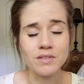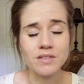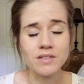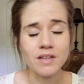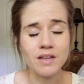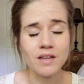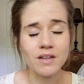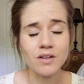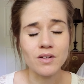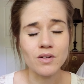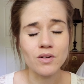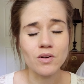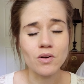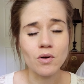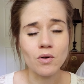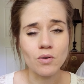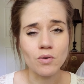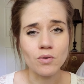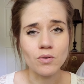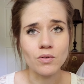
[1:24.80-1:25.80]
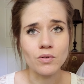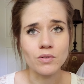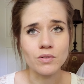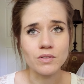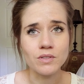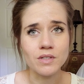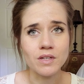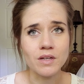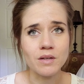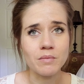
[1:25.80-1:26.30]
like
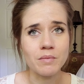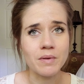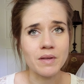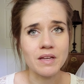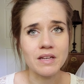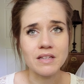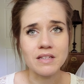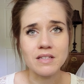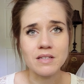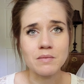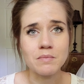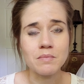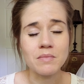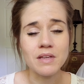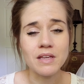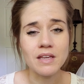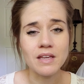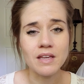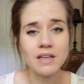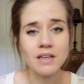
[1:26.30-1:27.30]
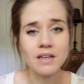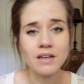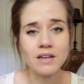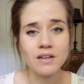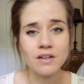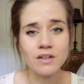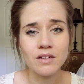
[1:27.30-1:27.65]
gold. I mean, to me,